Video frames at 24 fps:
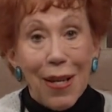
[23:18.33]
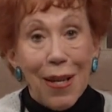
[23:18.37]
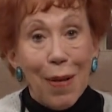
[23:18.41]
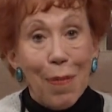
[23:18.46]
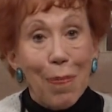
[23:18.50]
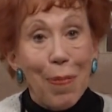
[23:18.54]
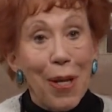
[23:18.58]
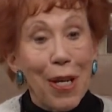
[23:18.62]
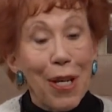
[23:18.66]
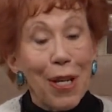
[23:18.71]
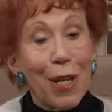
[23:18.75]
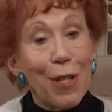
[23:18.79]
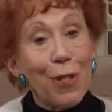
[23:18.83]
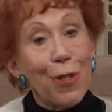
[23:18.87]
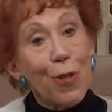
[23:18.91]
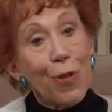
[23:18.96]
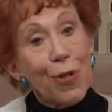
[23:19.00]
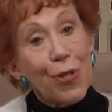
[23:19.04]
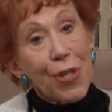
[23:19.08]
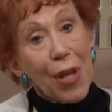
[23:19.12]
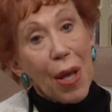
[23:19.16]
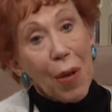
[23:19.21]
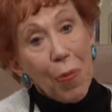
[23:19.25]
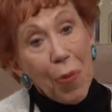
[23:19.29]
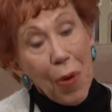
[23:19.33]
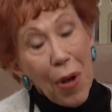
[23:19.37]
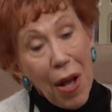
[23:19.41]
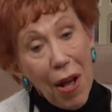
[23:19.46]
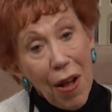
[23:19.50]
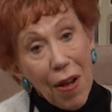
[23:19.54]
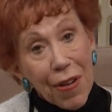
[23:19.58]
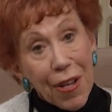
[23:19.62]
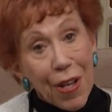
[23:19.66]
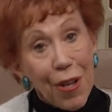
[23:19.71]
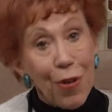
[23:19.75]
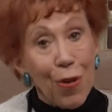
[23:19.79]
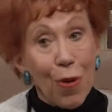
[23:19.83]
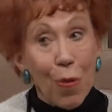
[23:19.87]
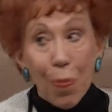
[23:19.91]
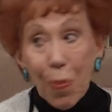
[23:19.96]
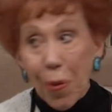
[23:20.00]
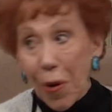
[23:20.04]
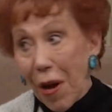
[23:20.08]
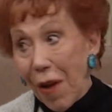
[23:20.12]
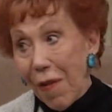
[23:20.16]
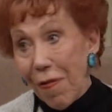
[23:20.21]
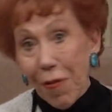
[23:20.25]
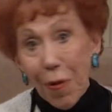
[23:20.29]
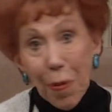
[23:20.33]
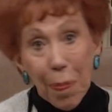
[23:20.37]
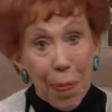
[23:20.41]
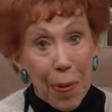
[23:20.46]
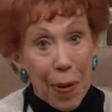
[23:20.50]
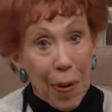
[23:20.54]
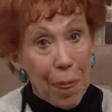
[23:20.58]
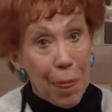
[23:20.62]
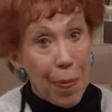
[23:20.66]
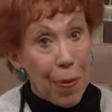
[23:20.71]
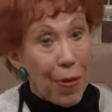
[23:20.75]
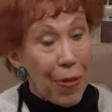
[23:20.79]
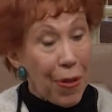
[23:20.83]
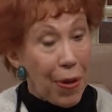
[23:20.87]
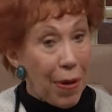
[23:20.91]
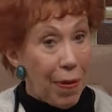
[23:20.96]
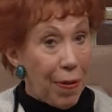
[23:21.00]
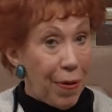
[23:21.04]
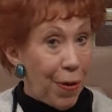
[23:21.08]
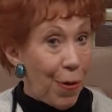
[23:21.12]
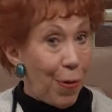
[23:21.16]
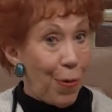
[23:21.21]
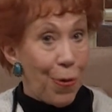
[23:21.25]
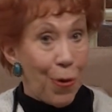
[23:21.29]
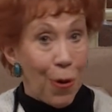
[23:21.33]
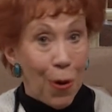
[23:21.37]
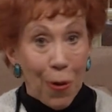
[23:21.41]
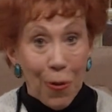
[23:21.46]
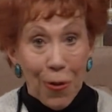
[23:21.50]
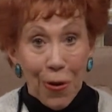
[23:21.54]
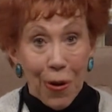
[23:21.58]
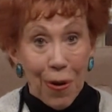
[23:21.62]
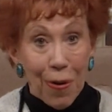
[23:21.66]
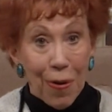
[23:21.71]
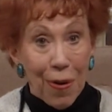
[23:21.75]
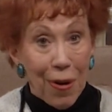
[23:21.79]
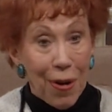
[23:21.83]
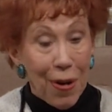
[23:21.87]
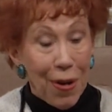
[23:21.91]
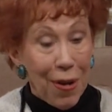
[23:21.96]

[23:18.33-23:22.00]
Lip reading: Because you say, well, can you pray for people that don't know they're